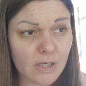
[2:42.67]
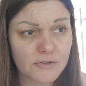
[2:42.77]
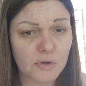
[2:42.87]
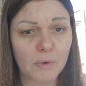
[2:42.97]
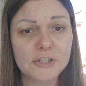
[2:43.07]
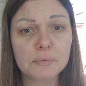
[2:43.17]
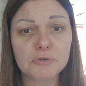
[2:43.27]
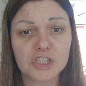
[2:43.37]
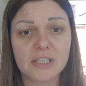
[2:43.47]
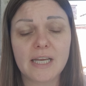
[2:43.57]
So when you're
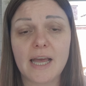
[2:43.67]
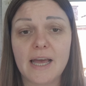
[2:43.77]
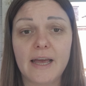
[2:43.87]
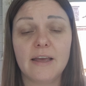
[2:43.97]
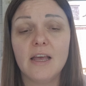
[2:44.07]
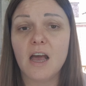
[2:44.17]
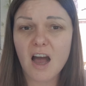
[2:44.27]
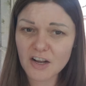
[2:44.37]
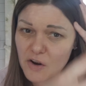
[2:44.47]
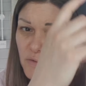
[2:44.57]
brushing your hair,
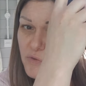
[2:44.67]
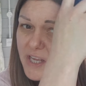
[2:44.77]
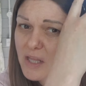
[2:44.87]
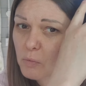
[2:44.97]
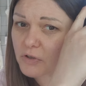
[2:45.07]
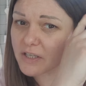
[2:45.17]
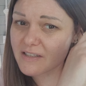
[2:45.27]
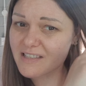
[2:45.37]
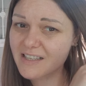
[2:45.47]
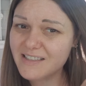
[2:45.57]
I don't really want you
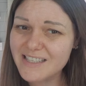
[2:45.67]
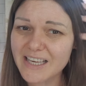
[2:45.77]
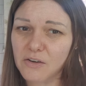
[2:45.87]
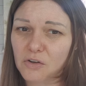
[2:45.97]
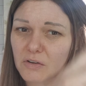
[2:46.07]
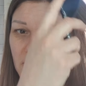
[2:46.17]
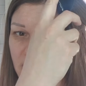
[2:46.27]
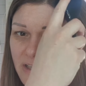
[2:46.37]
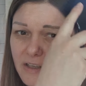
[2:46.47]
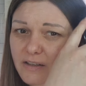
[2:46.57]
to tickle
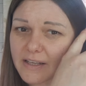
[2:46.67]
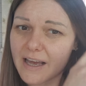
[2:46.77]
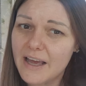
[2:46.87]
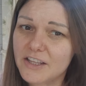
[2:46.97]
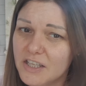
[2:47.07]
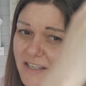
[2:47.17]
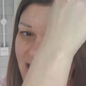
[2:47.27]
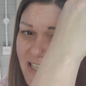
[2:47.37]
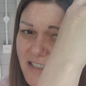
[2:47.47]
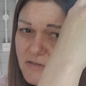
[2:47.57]
your hair. You
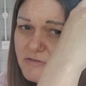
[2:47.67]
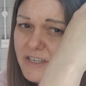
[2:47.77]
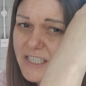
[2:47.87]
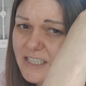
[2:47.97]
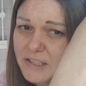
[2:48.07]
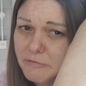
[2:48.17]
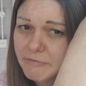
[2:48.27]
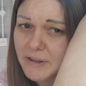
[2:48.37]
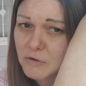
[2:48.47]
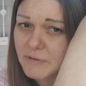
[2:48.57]
need to really
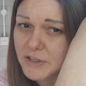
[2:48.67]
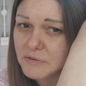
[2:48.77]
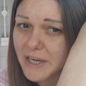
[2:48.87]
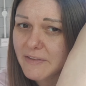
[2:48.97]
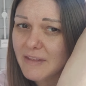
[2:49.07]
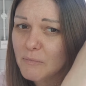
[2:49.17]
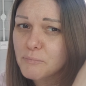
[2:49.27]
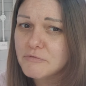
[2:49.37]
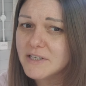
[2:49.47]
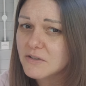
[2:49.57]
feel that you're getting them
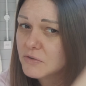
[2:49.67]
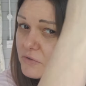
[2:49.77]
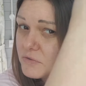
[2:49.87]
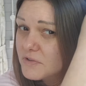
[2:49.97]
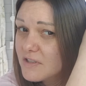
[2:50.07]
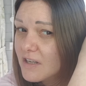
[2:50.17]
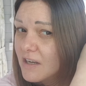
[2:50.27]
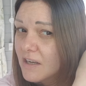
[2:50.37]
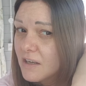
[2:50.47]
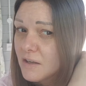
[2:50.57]
bristles
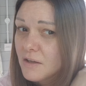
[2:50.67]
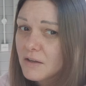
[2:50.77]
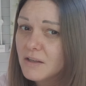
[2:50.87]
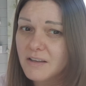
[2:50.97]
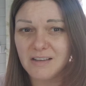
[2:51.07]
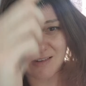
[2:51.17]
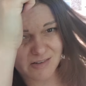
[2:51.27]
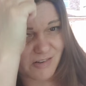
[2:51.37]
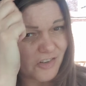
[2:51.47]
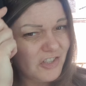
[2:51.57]

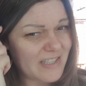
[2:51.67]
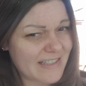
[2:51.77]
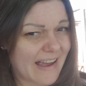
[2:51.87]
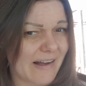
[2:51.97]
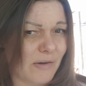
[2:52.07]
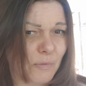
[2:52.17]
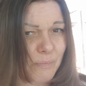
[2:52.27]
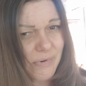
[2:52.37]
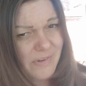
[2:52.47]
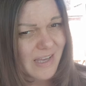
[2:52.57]
on your
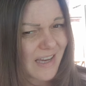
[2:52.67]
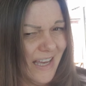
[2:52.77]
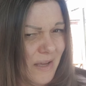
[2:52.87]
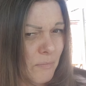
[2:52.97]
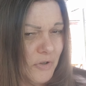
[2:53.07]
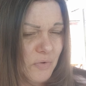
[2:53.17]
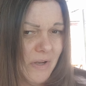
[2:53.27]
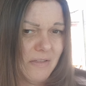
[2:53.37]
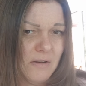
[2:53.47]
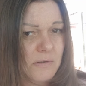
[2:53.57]
scalp in
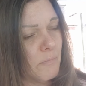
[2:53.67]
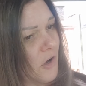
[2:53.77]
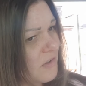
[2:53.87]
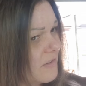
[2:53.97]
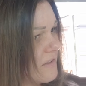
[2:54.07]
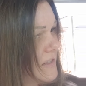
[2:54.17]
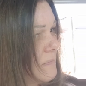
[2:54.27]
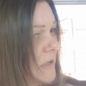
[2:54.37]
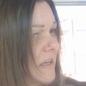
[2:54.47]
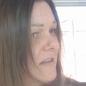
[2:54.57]
between those bonds,
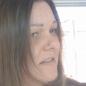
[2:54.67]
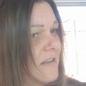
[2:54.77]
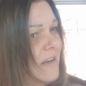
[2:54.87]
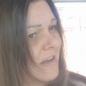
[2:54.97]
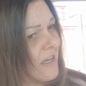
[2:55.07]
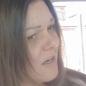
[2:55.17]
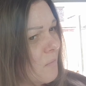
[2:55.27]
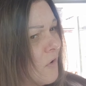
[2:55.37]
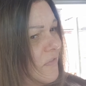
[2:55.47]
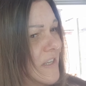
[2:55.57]
because
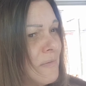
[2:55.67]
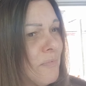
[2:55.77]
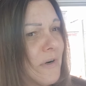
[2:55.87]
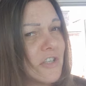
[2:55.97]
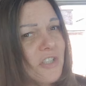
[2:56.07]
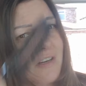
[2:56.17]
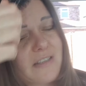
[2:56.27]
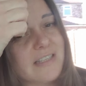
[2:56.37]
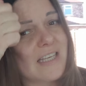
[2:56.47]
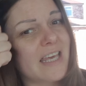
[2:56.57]
what this brush does
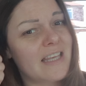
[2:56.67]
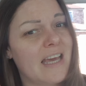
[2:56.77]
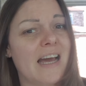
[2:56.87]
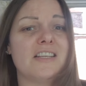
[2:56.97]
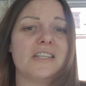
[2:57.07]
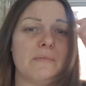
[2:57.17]
is it actually